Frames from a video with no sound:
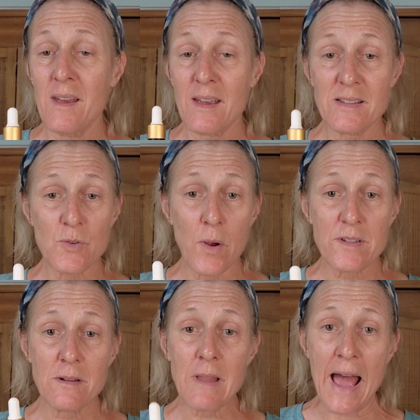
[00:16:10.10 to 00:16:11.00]
is going
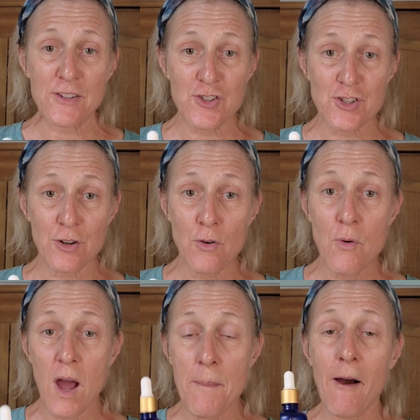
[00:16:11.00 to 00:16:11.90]
to last you
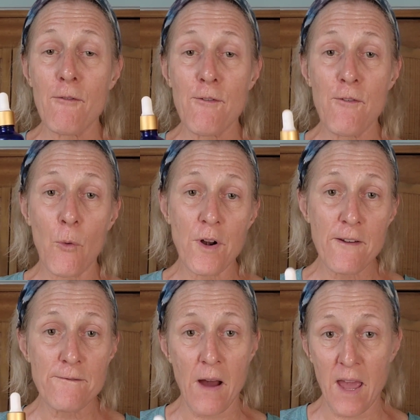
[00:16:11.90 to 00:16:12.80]
about
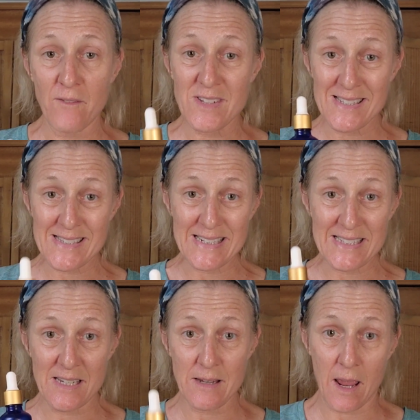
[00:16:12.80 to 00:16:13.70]
45 to
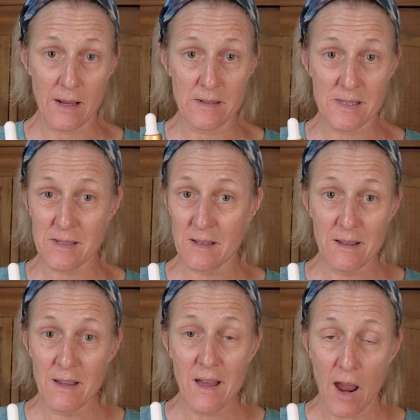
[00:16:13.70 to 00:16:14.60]
60 days.
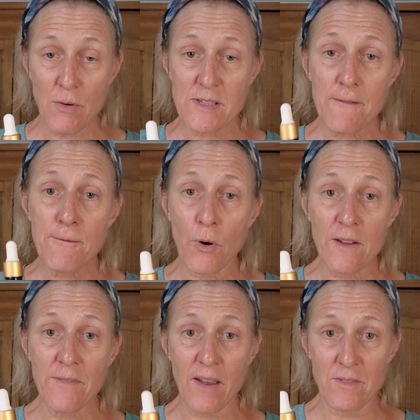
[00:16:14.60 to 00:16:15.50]
I would say
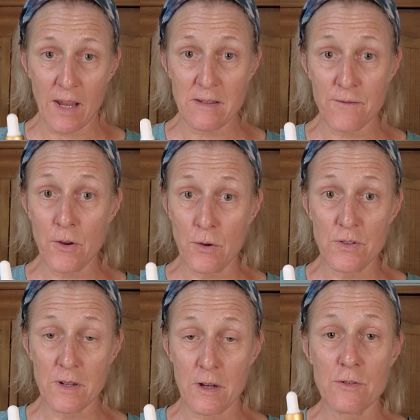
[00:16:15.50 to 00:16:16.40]
45 days if you're
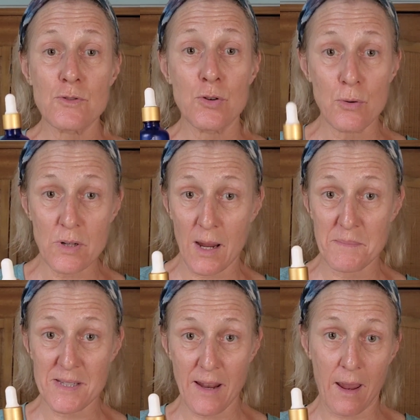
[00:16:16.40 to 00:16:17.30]
using it 2
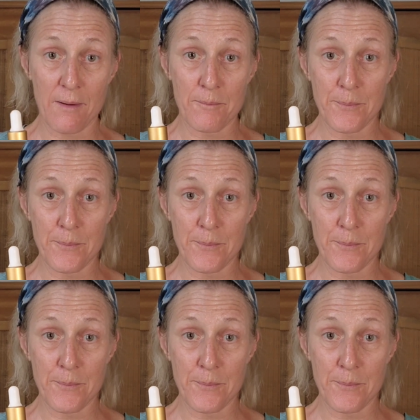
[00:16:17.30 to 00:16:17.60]
times a day.